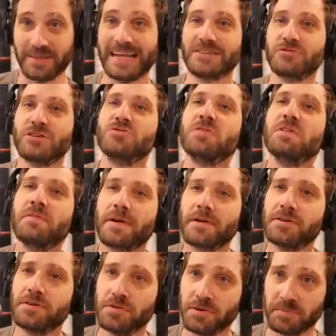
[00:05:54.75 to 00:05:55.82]
That's right, Street Fighter
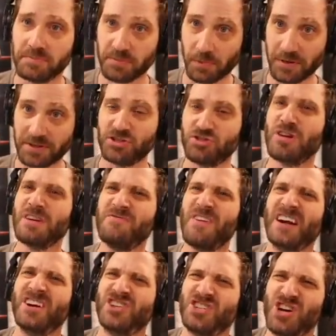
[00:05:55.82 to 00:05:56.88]
2 terms, boys. Street
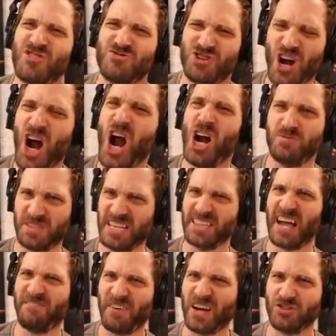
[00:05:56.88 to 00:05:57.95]
Fighter 2 terms! Hit
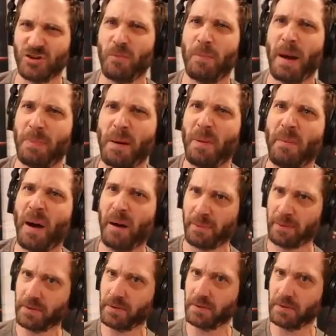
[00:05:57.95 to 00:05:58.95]
that fucking chump, pop, pop, pop, pop!